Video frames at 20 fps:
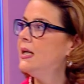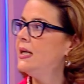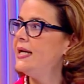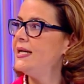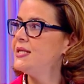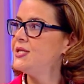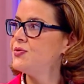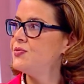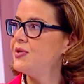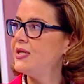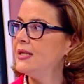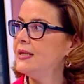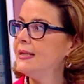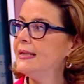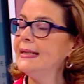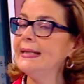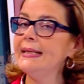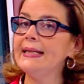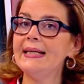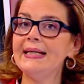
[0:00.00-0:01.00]
Let's read.
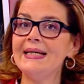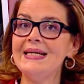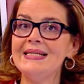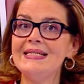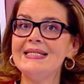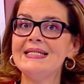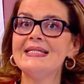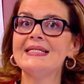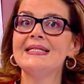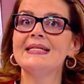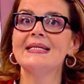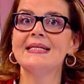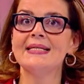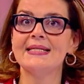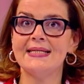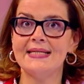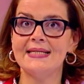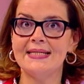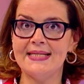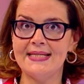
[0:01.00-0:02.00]
It's
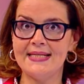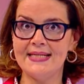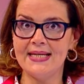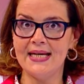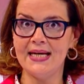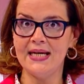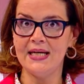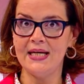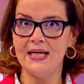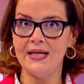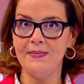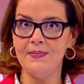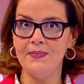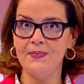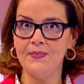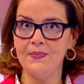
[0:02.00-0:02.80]
sunny.